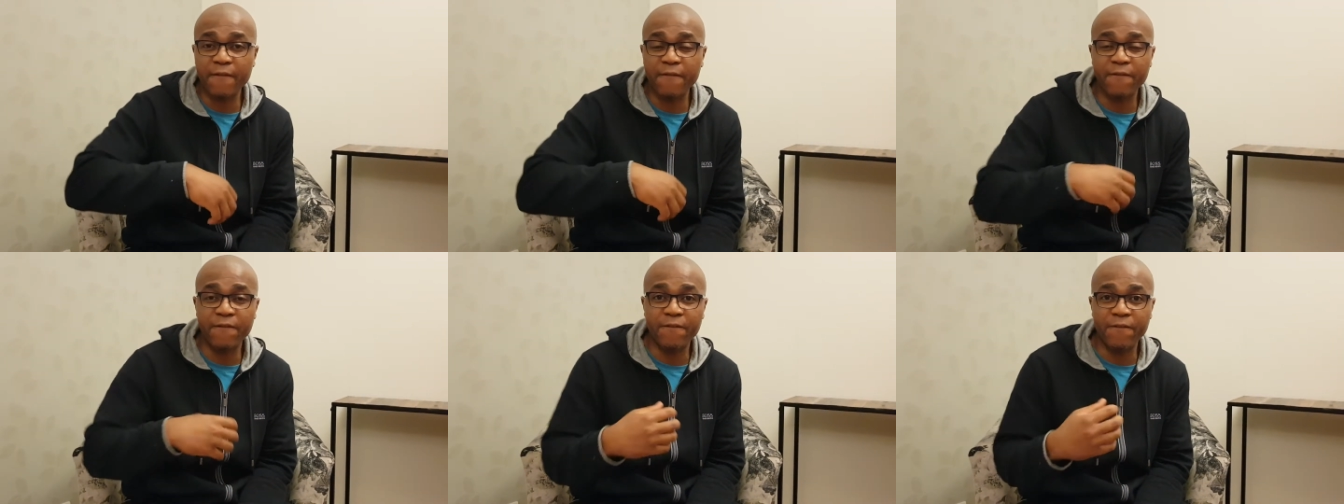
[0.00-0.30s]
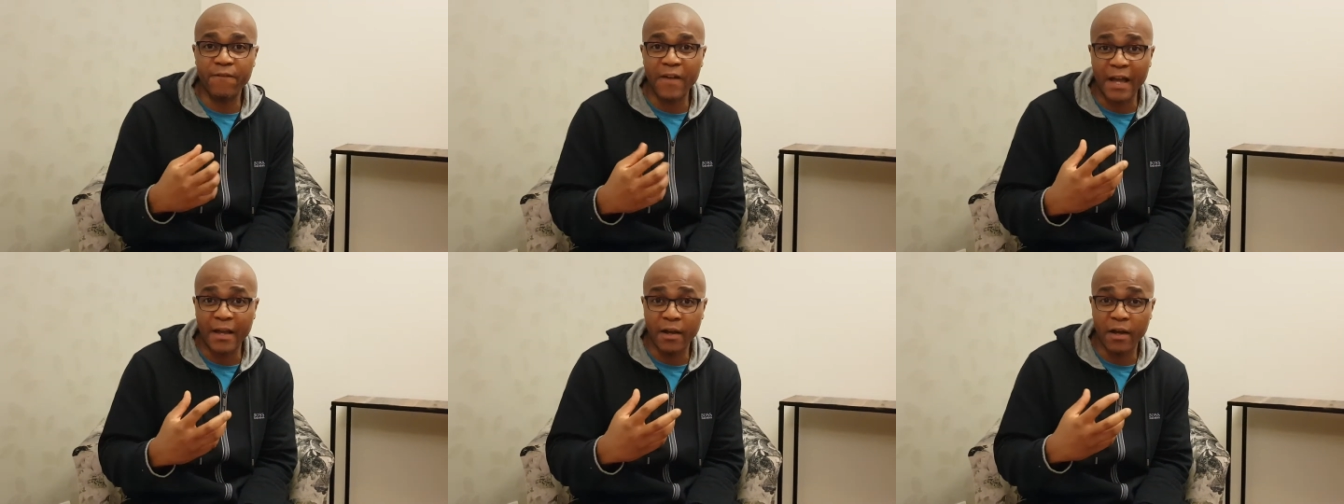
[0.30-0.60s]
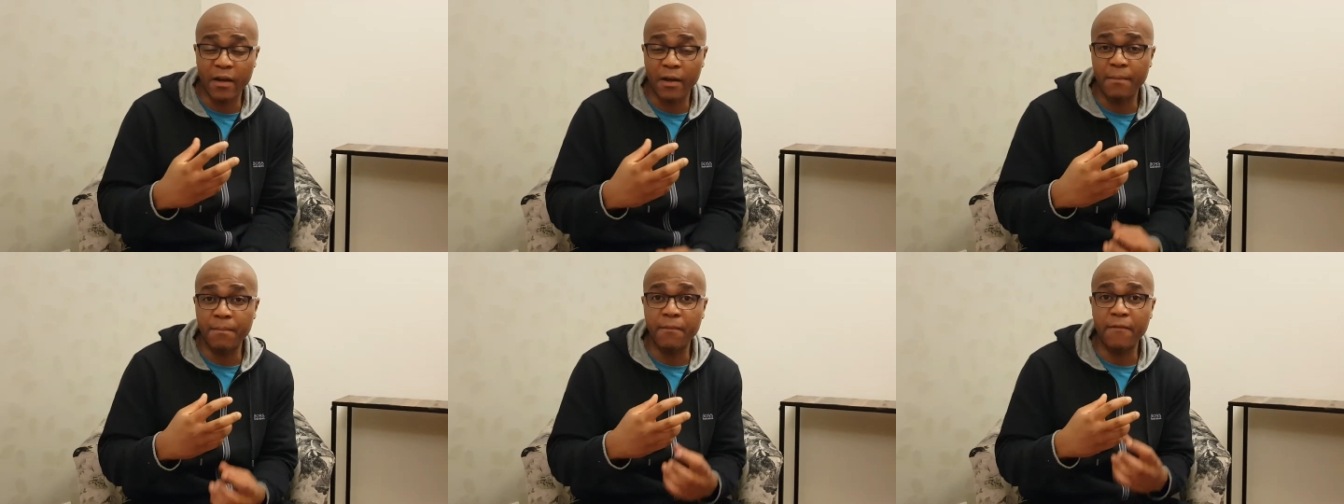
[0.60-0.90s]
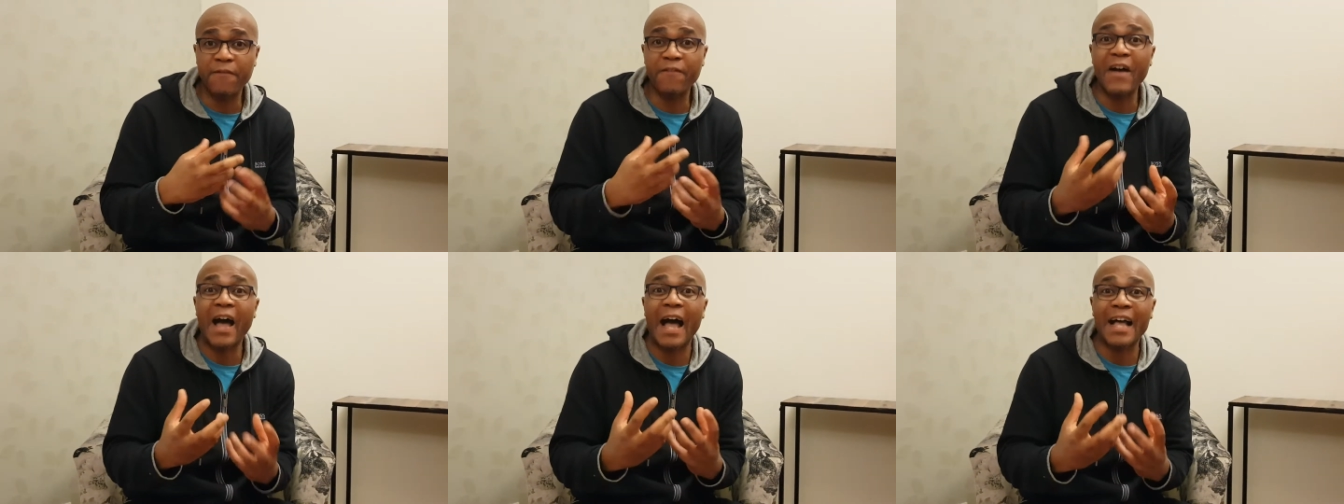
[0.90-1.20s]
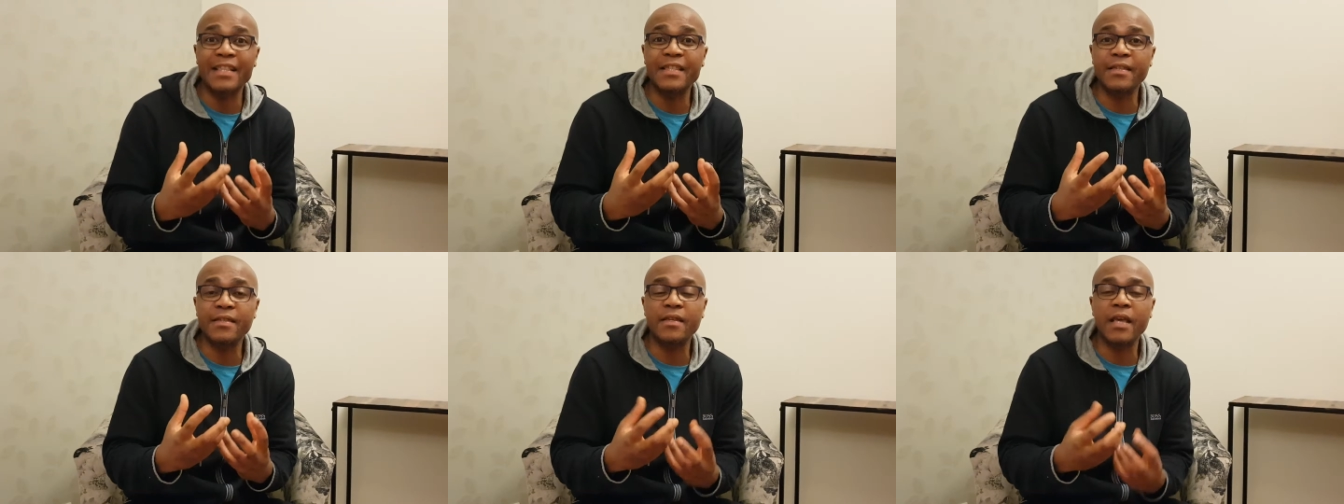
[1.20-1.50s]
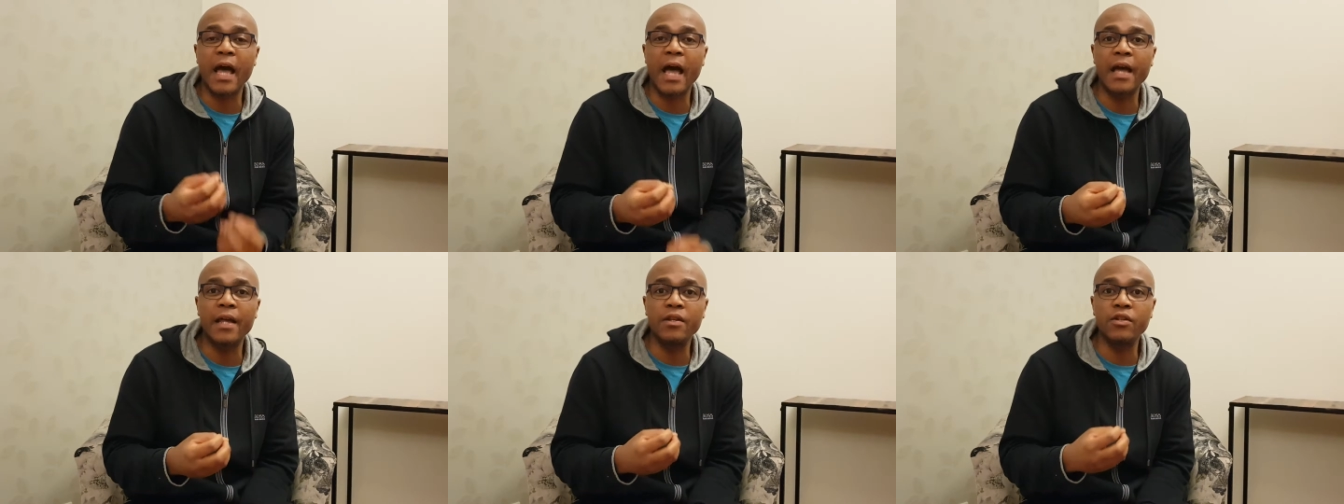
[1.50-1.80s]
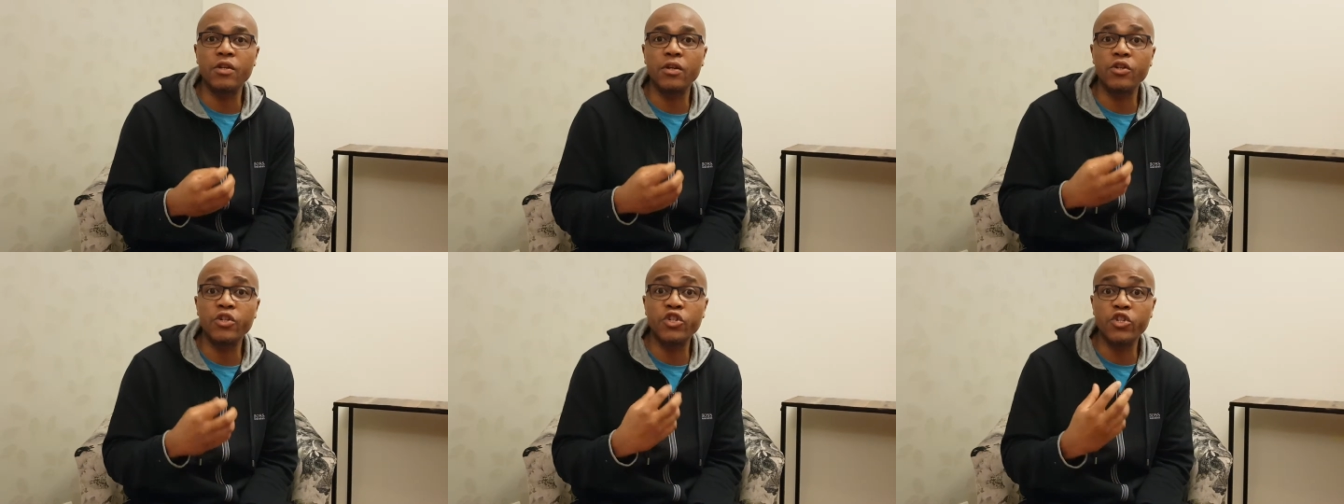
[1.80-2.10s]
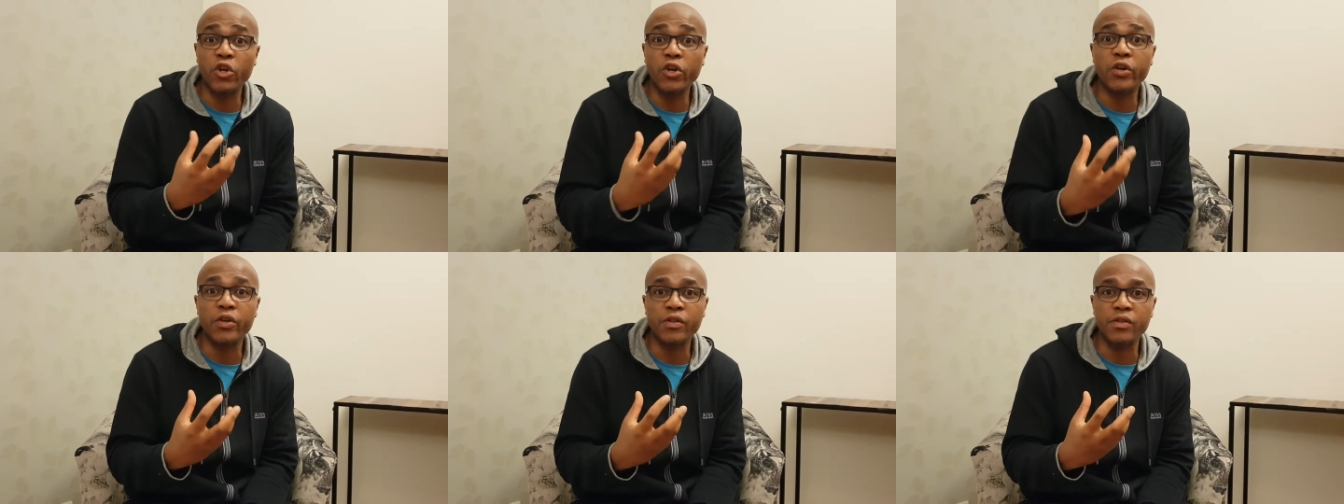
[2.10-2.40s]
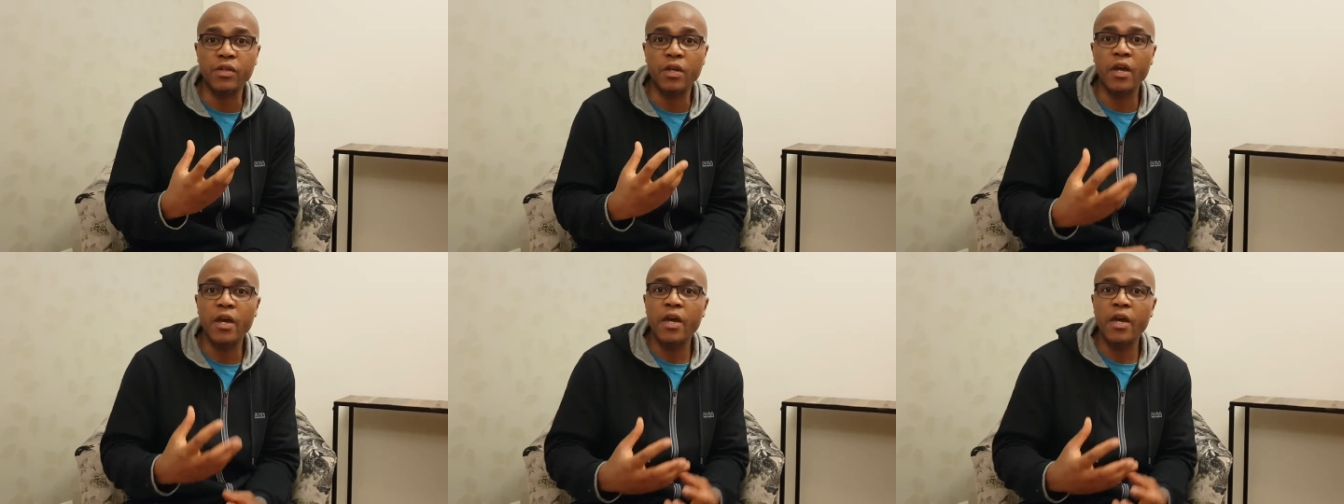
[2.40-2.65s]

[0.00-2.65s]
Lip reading: fats and sugars